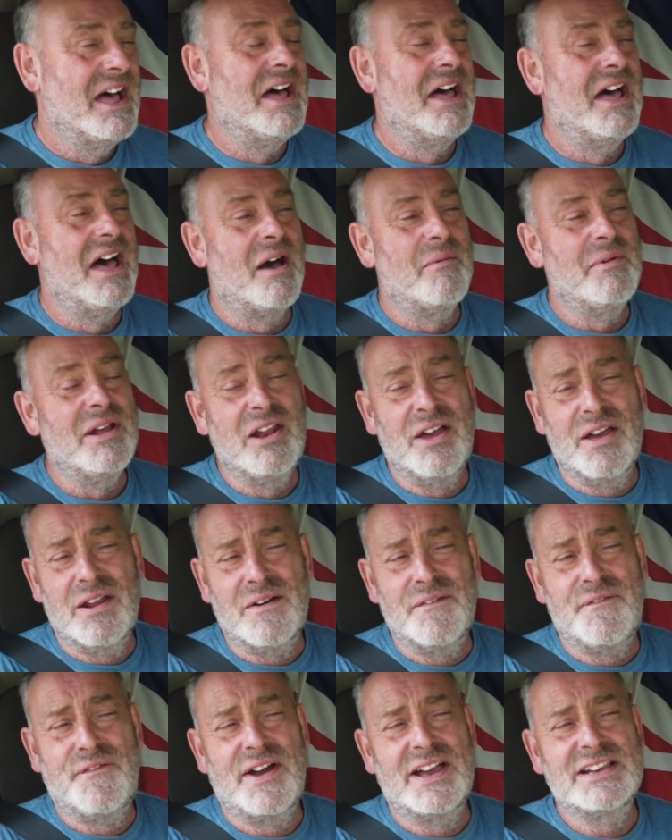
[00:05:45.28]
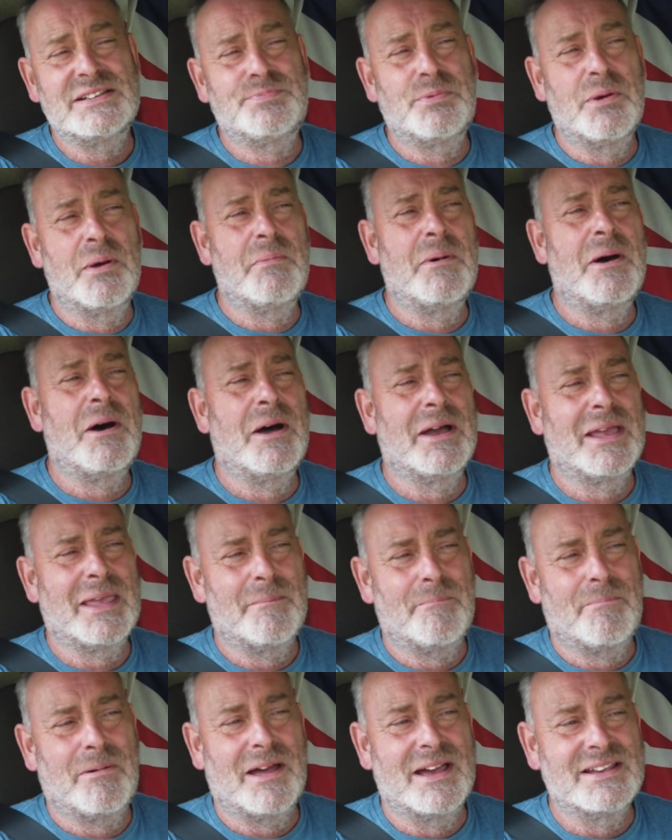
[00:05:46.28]
Uh, I look at on Facebook
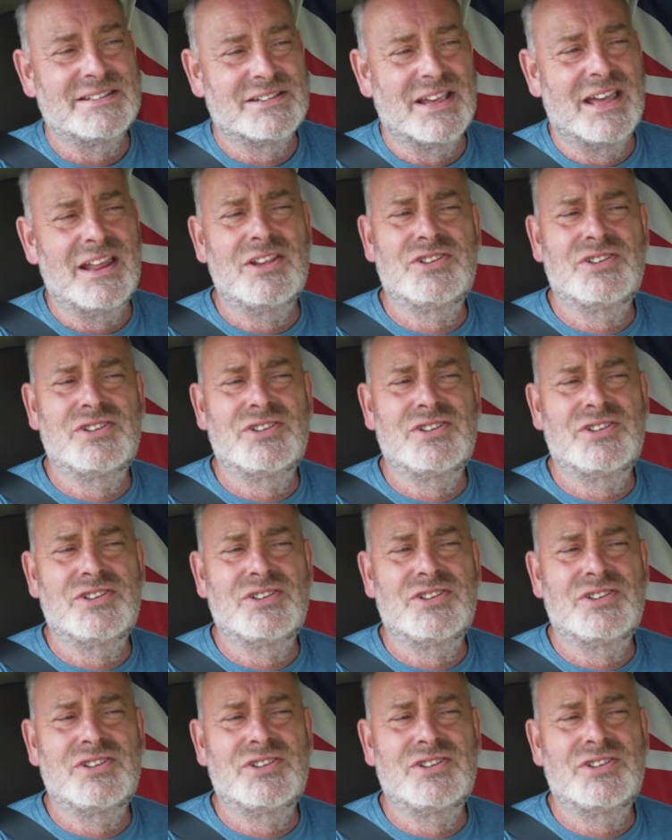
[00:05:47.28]
Marketplace.